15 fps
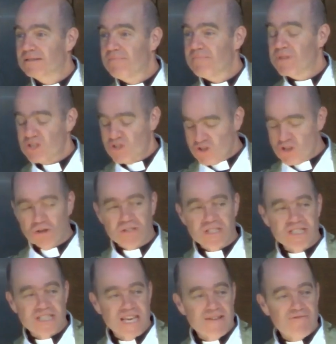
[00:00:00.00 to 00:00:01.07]
The salt
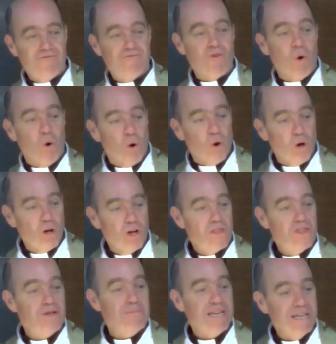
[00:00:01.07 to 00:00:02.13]
is there for
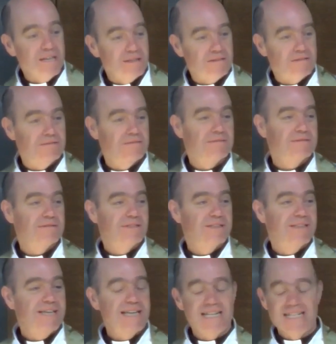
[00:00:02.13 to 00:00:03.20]
the meal.
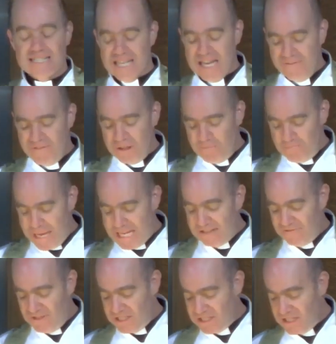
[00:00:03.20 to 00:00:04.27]
It is there for the
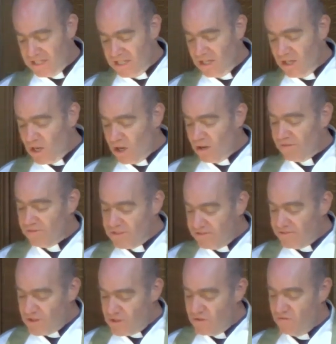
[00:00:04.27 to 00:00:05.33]
benefit of the
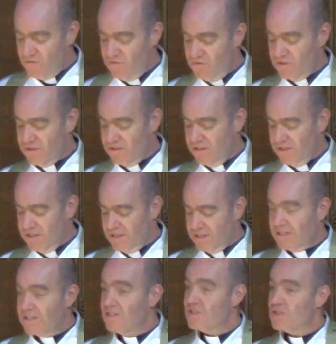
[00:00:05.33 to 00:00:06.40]
food.
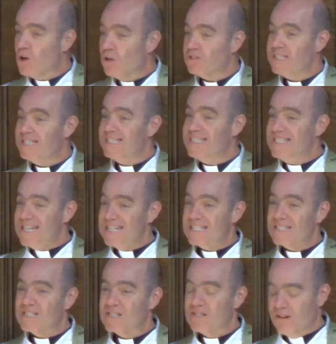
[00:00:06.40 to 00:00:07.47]
Salt
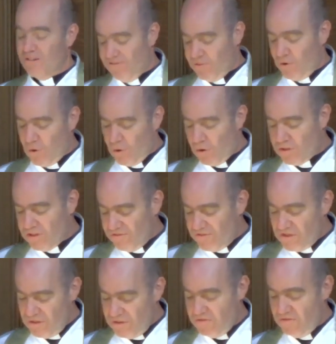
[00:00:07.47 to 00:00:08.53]
exists for the
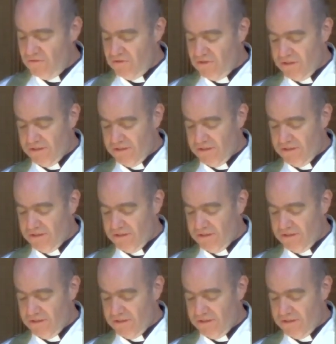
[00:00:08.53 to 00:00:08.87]
food.